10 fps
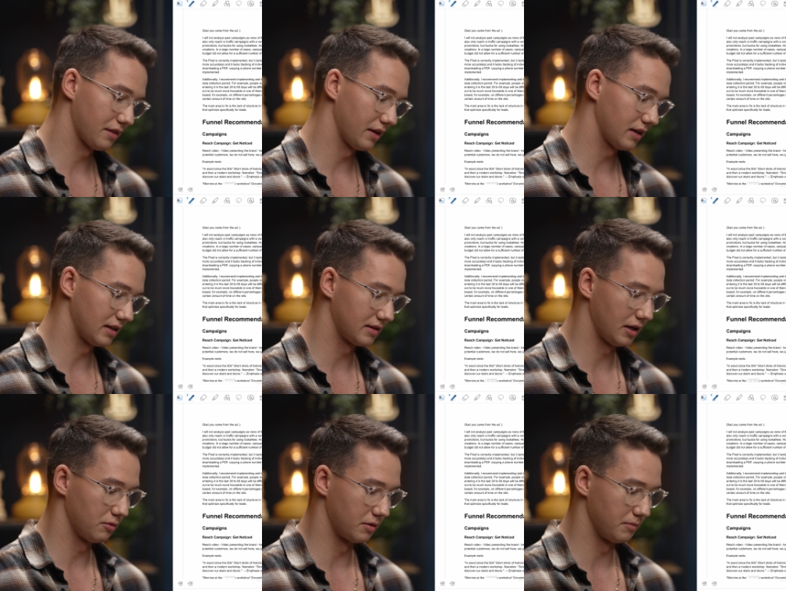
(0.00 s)
thing that they
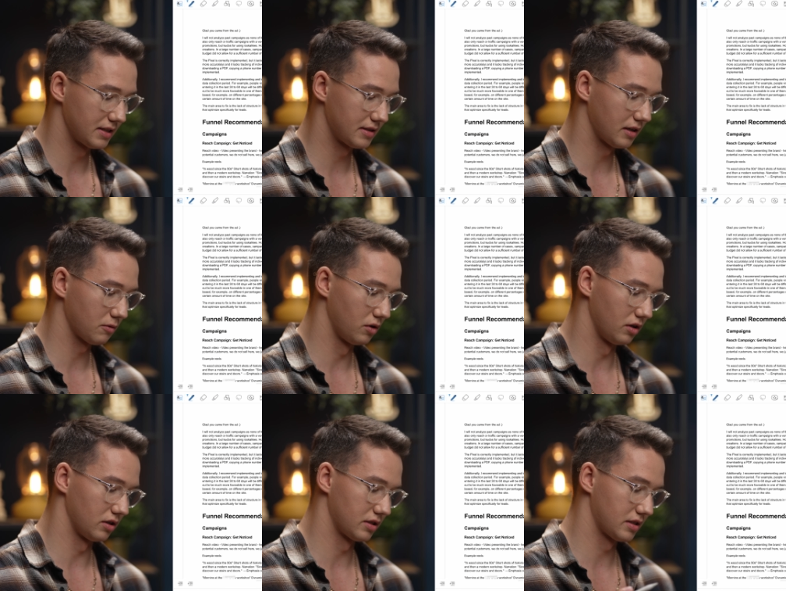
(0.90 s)
were missing
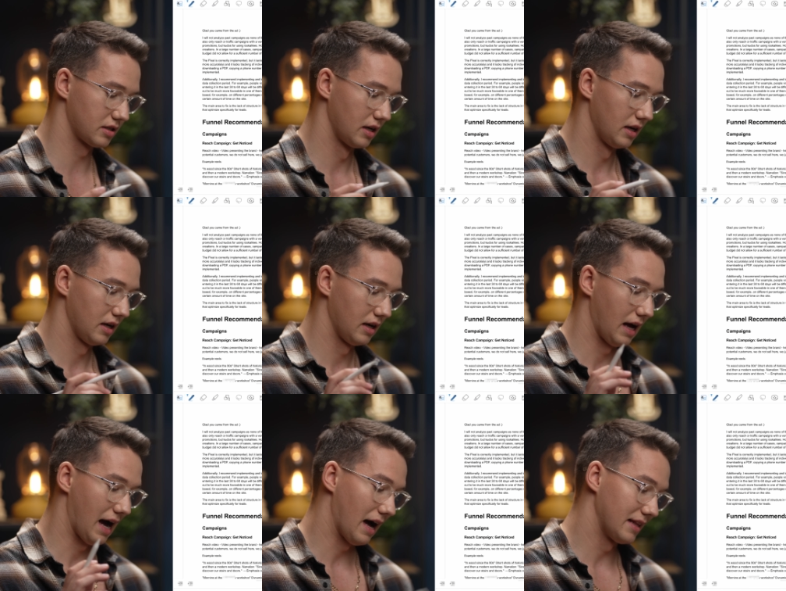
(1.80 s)
was
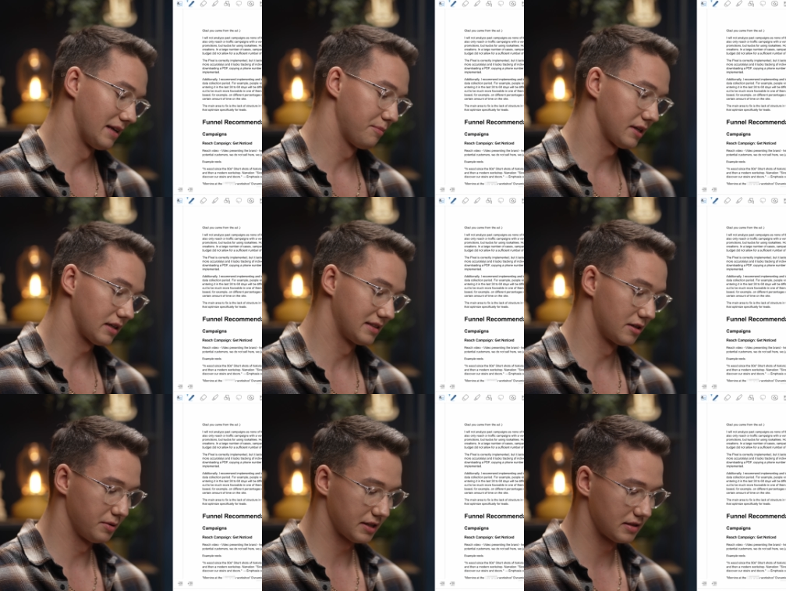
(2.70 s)
their
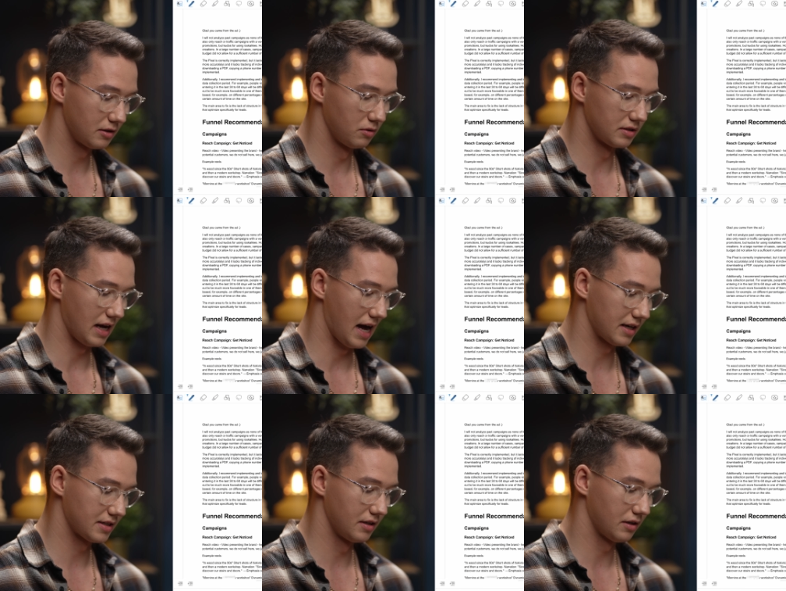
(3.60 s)
pixel was
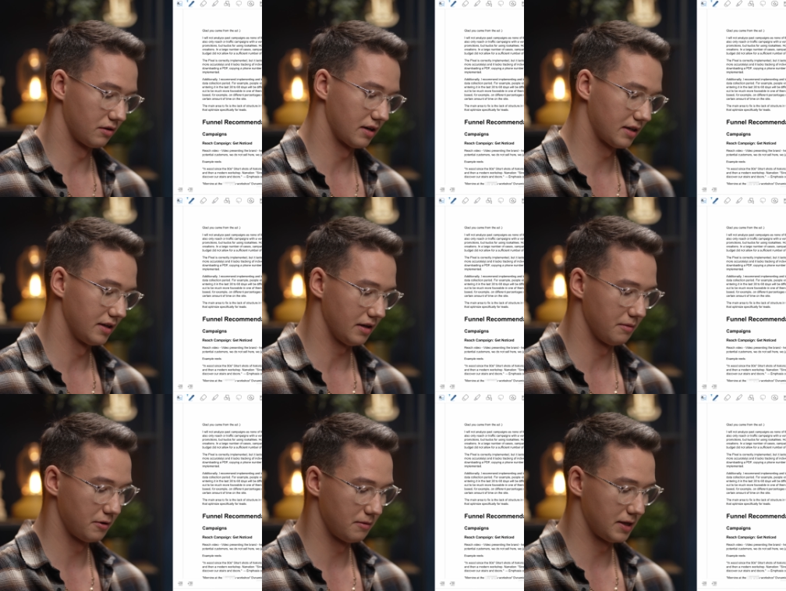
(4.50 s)
actually correctly
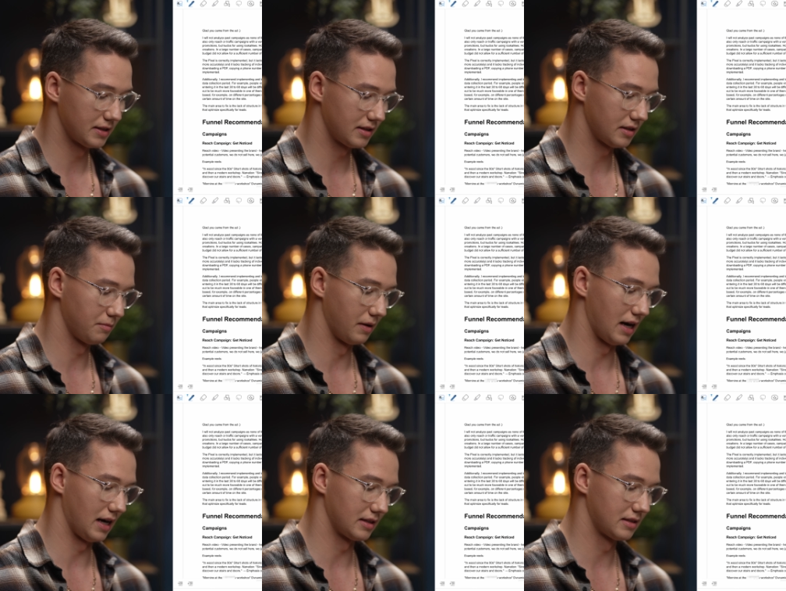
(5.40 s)
implemented,
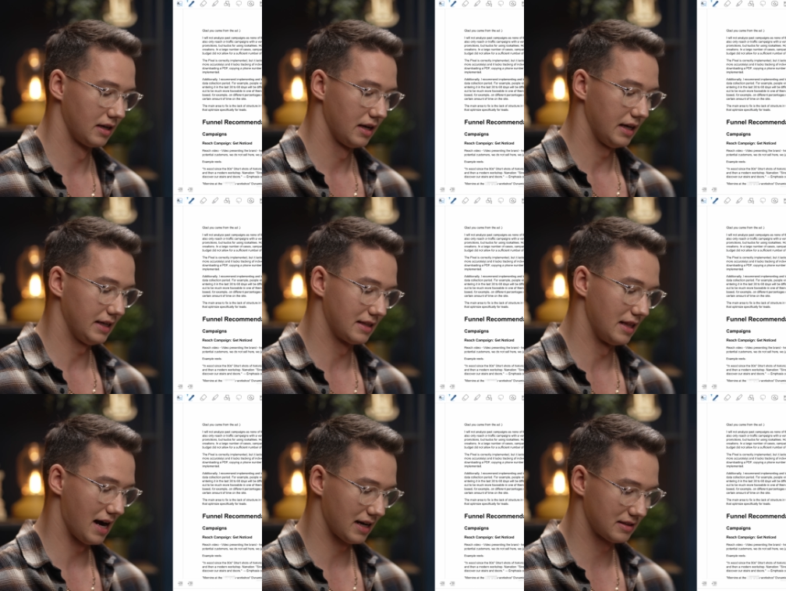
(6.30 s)
but it
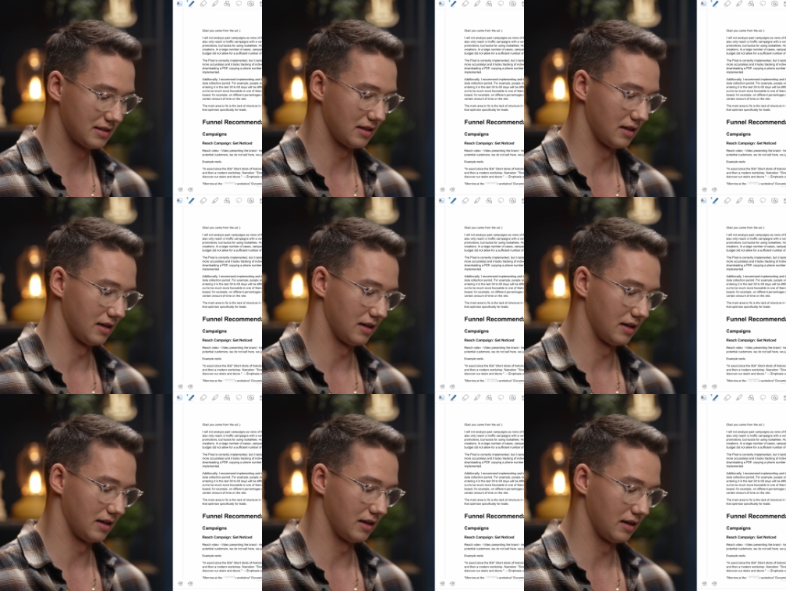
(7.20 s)
lacked
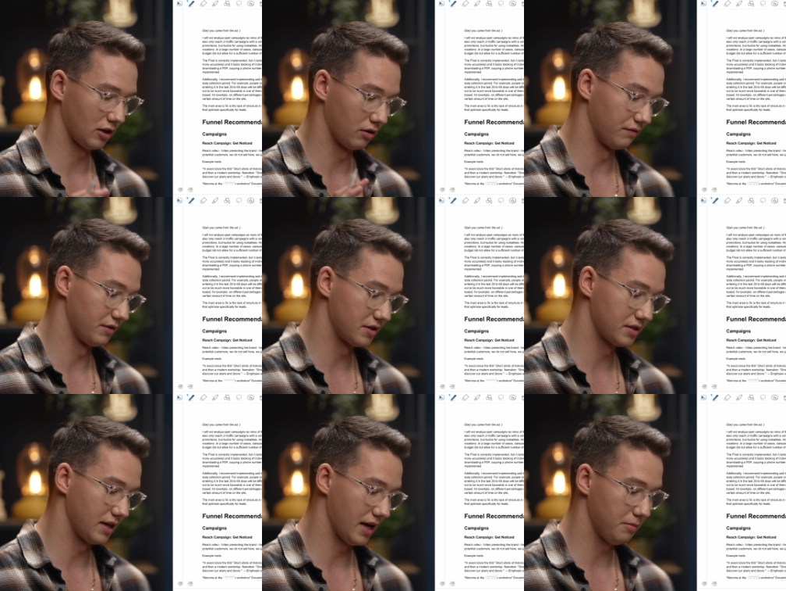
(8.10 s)

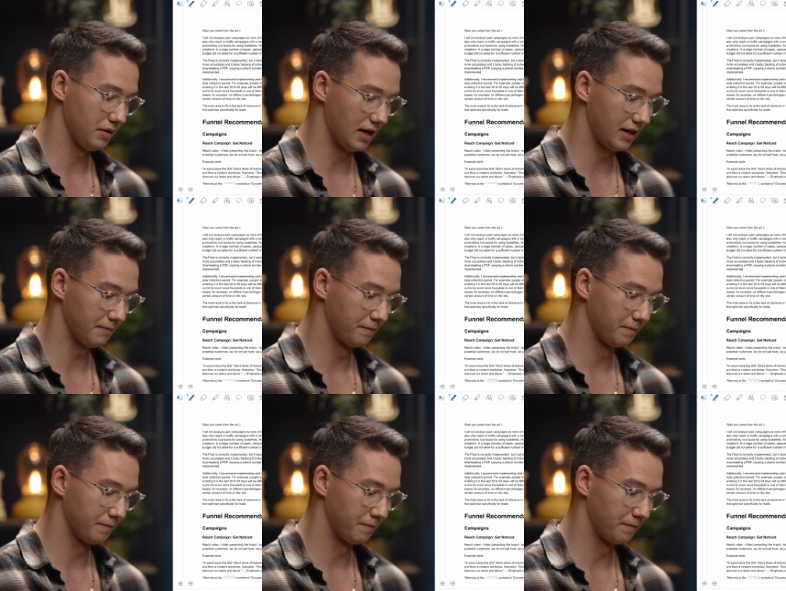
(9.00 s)
conversion API,